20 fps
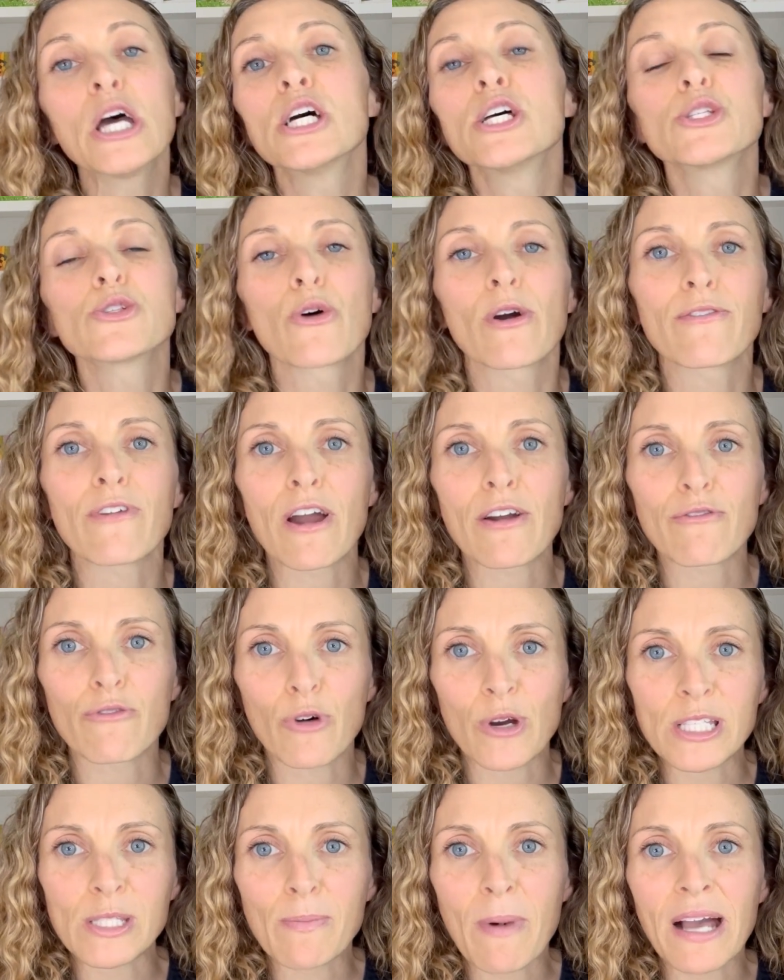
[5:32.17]
So if our
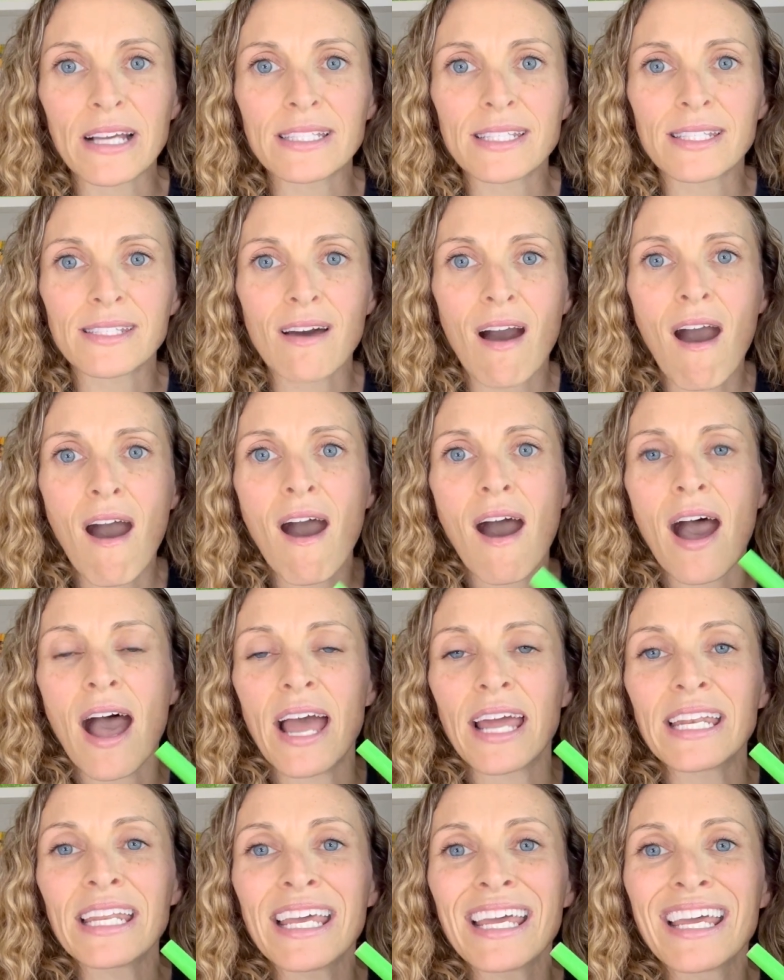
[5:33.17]
voice box is
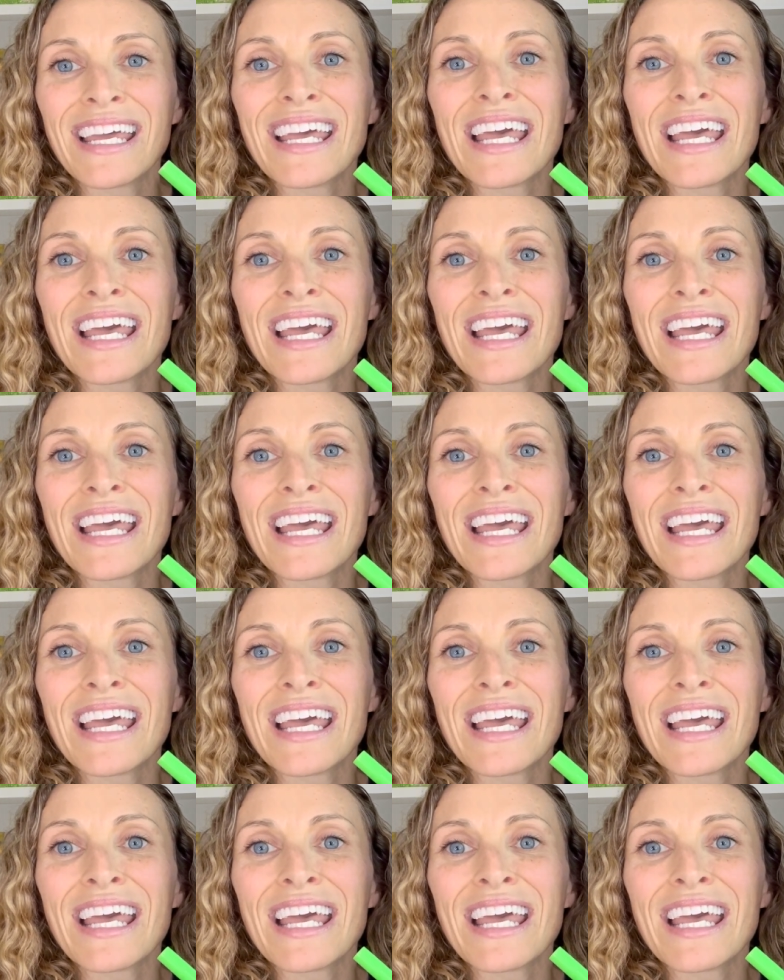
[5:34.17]
on,